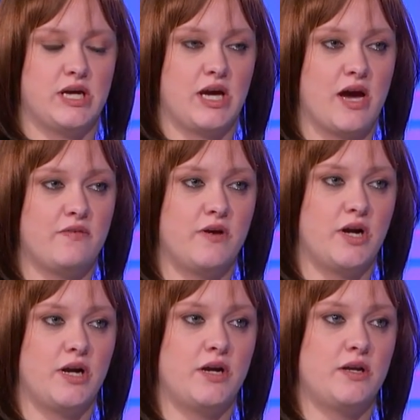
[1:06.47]
Like, I've
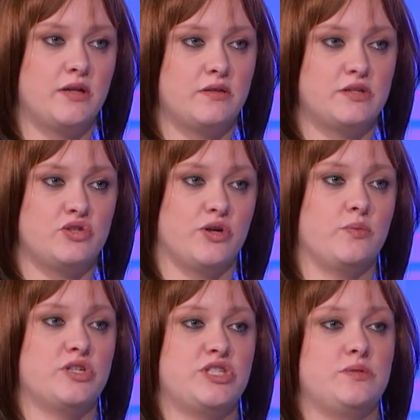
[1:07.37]
heard the story
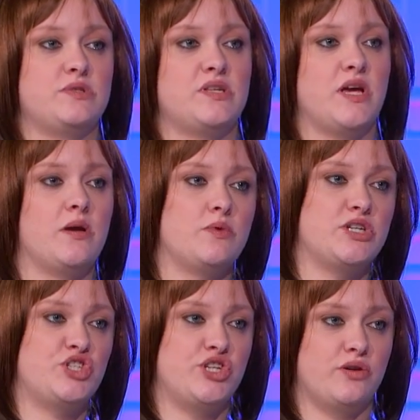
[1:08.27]
what she was saying where
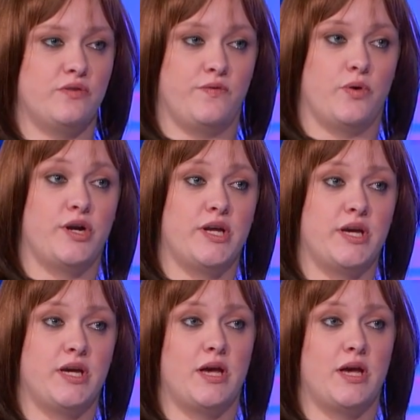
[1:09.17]
she couldn't afford it,